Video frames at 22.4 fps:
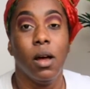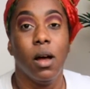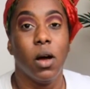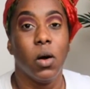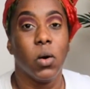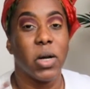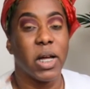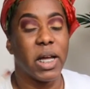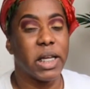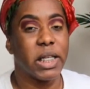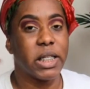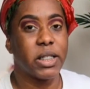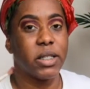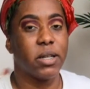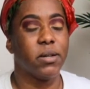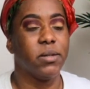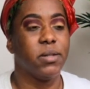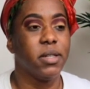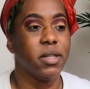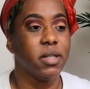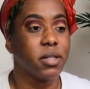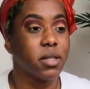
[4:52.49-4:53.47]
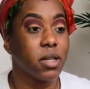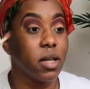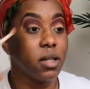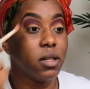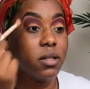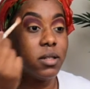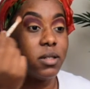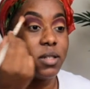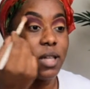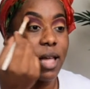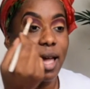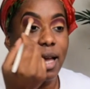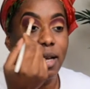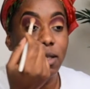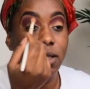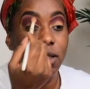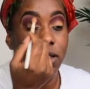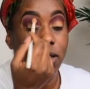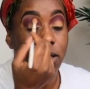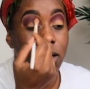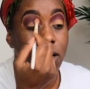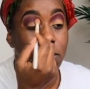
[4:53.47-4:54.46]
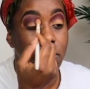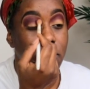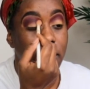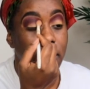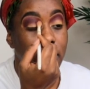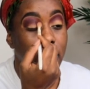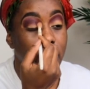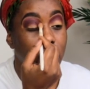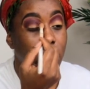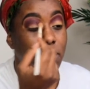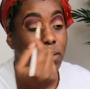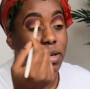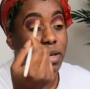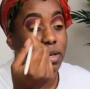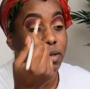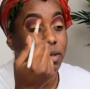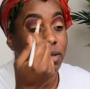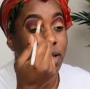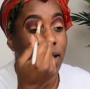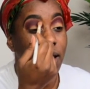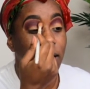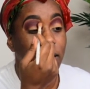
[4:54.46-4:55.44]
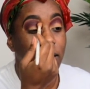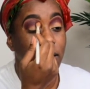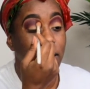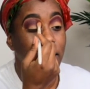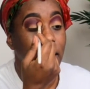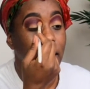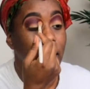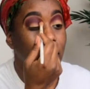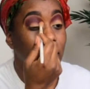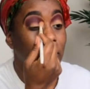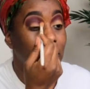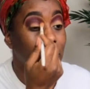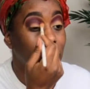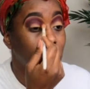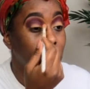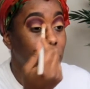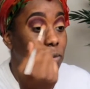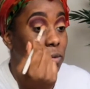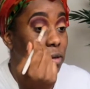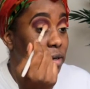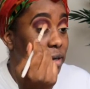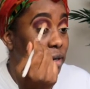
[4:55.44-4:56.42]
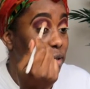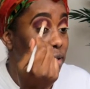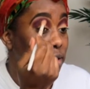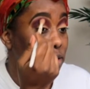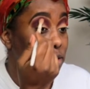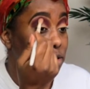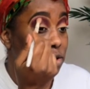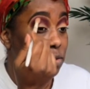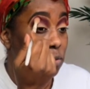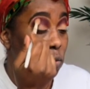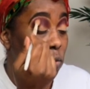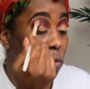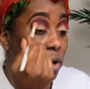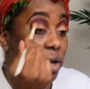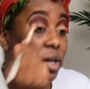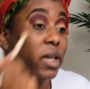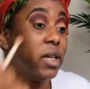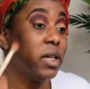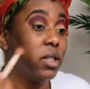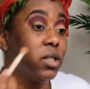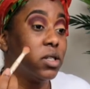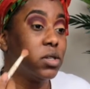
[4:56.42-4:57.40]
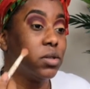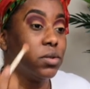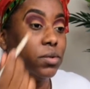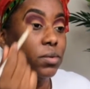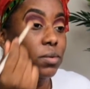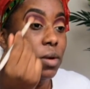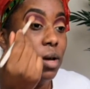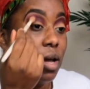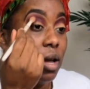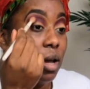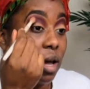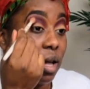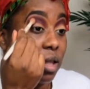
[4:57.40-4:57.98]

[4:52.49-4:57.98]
Okay, so this color is actually coming out exactly how I want it to.